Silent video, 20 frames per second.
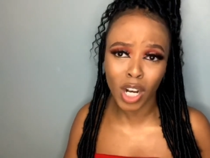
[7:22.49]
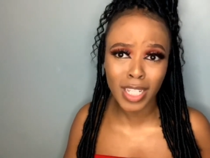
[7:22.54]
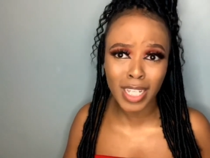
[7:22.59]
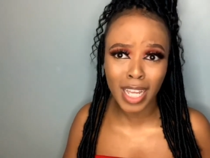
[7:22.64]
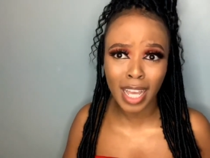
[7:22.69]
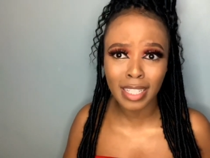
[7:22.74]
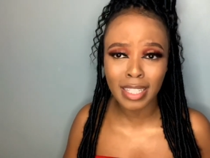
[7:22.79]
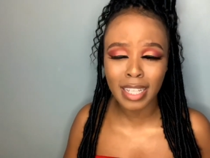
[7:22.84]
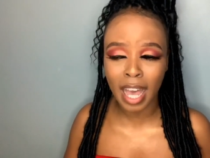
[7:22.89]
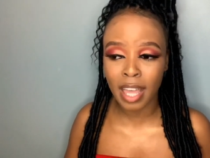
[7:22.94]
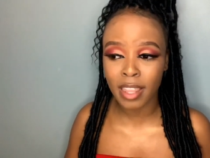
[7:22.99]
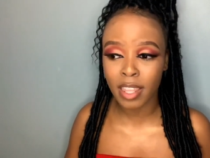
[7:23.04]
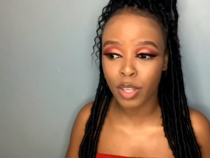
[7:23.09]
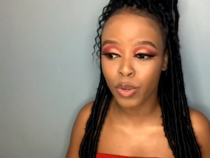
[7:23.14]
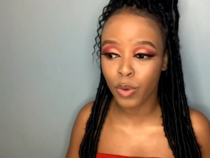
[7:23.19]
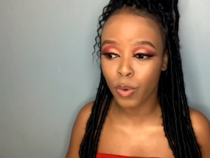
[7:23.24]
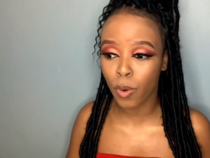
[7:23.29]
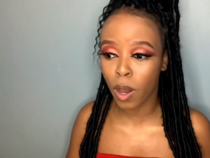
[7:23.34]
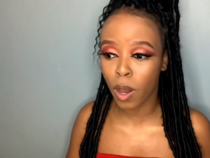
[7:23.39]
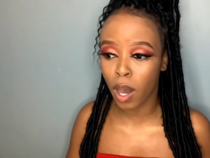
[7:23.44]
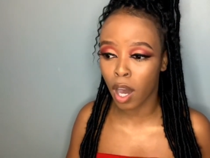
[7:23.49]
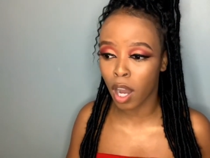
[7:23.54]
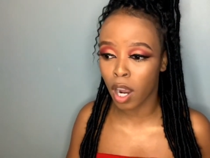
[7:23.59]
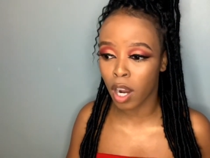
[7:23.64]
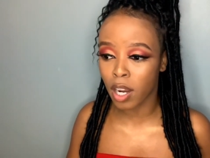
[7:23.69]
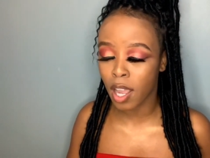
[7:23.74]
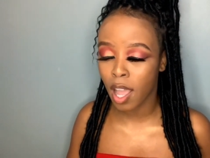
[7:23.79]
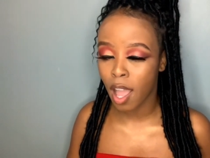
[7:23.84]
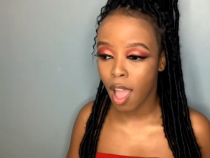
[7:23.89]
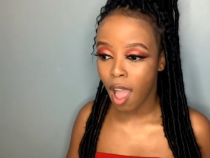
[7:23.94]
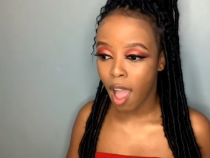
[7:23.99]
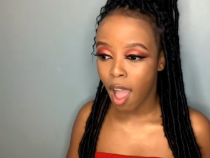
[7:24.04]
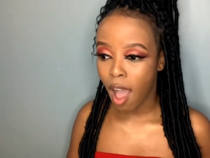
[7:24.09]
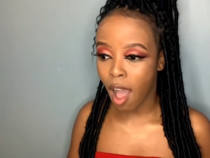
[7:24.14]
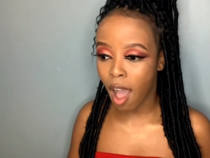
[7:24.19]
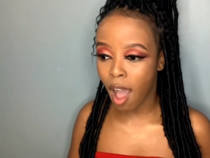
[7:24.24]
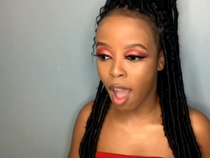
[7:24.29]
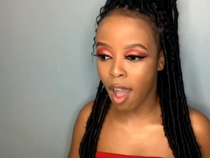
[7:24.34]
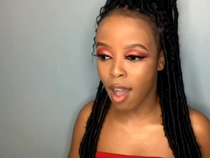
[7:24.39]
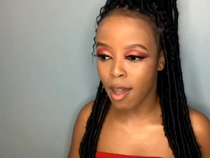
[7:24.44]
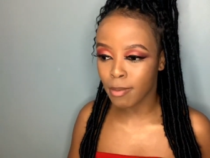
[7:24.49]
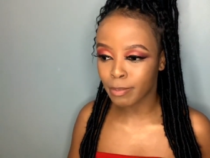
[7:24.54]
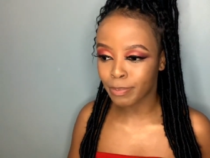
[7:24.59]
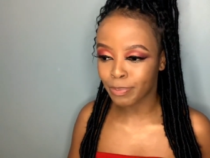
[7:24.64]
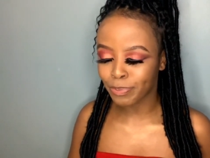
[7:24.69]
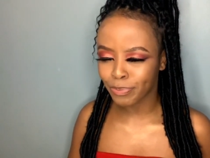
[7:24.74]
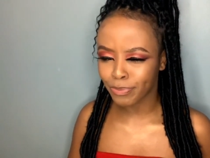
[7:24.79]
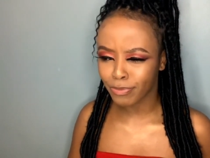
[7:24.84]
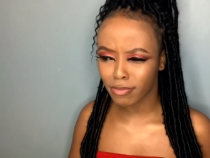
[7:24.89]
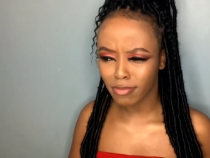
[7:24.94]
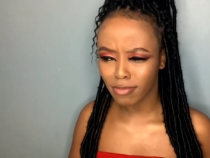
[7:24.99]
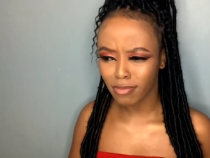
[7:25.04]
doctor it's either you are um,